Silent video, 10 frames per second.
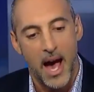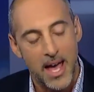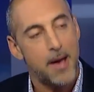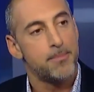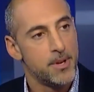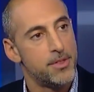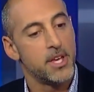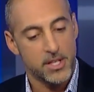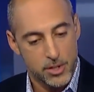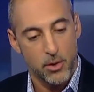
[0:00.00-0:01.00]
I happen to
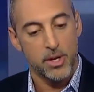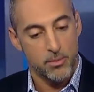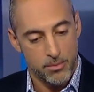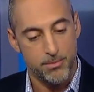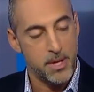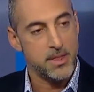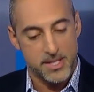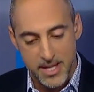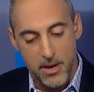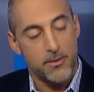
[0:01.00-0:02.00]
think it's going to be the
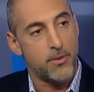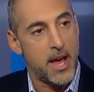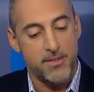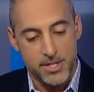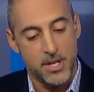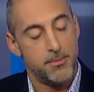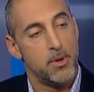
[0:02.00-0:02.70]
center of gravity is going